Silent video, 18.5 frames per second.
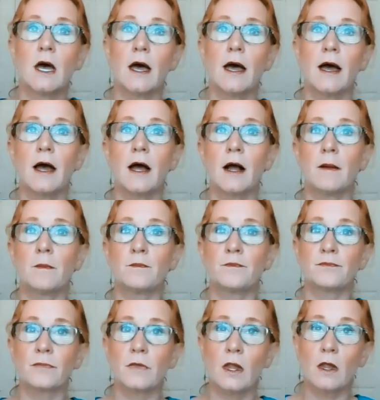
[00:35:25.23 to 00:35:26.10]

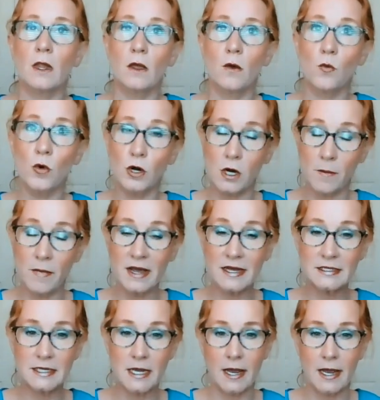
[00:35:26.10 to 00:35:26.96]
um, work on
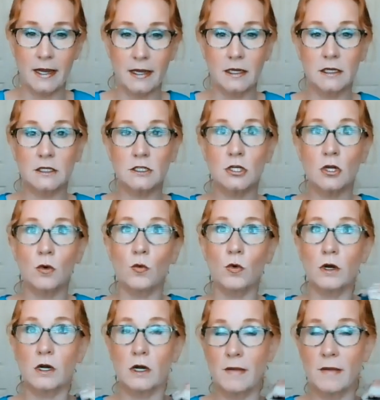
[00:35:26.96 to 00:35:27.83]
my diet,
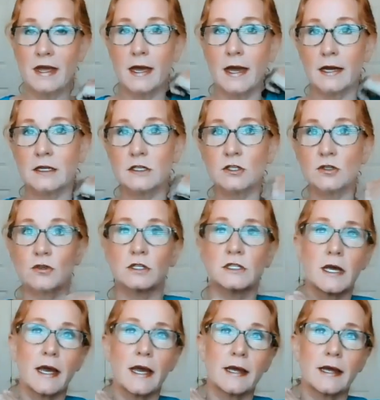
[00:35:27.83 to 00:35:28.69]
work on my
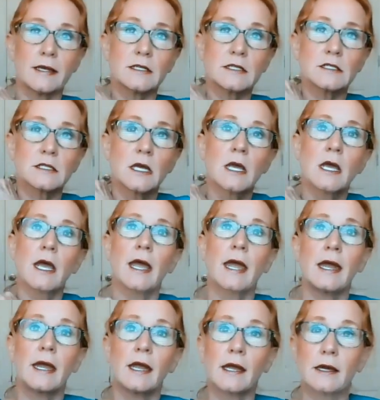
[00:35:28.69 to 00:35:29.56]
exercise,
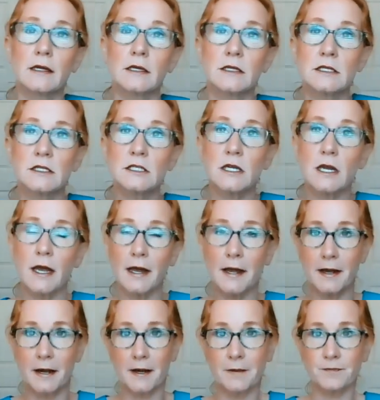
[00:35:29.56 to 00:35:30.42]
and
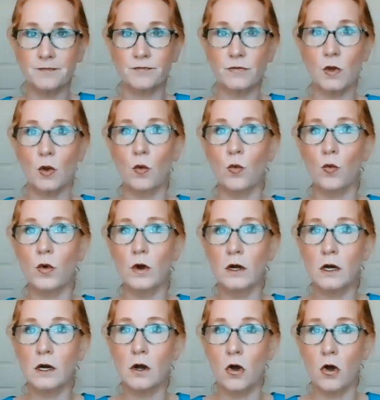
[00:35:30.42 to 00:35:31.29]
um,
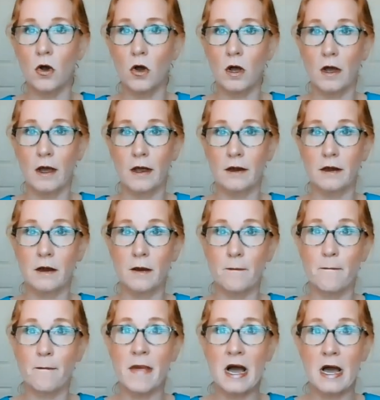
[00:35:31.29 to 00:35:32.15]
work on
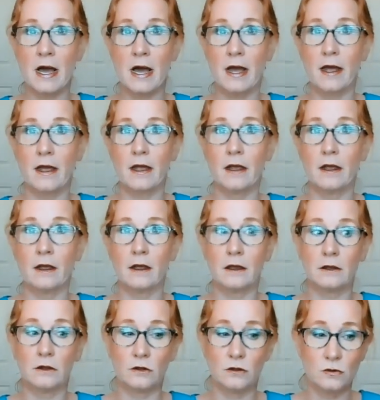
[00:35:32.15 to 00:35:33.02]
my
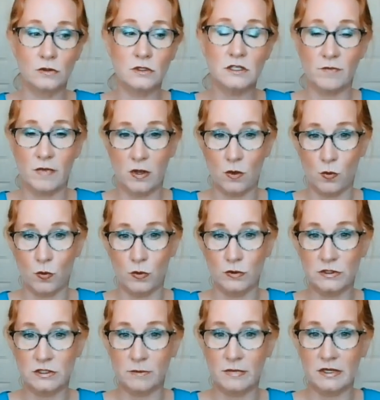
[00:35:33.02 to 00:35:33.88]
use of my
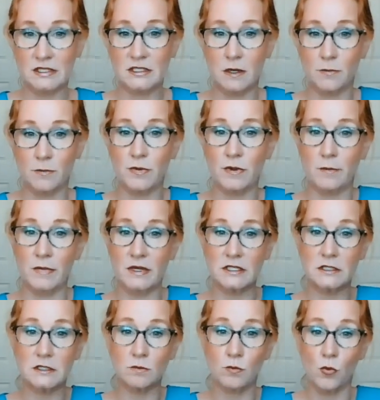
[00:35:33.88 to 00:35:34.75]
oils and my
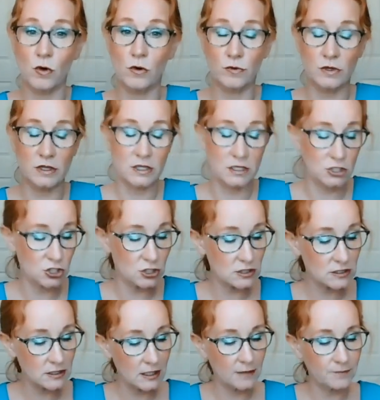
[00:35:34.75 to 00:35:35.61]
supplements more
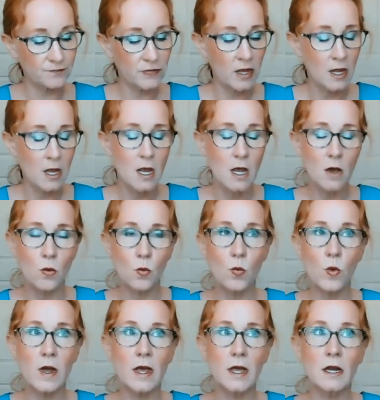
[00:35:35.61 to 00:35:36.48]
religiously.
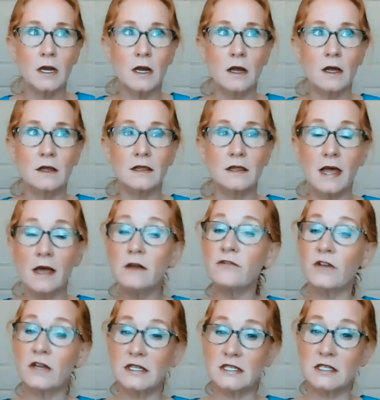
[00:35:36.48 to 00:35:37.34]
When
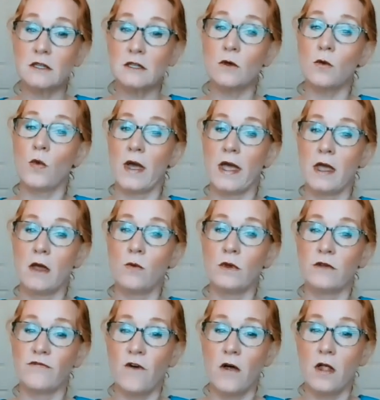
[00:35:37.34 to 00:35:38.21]
life gets in the way,
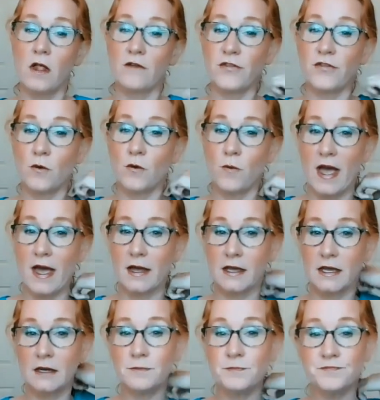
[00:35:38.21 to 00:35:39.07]
we fall off the
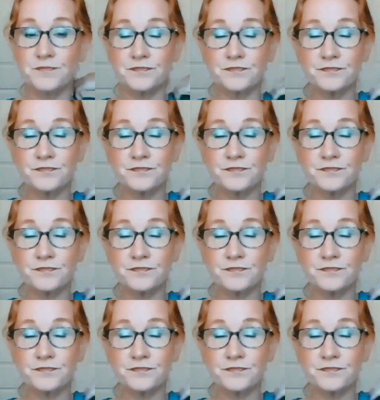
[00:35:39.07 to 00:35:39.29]
wagon.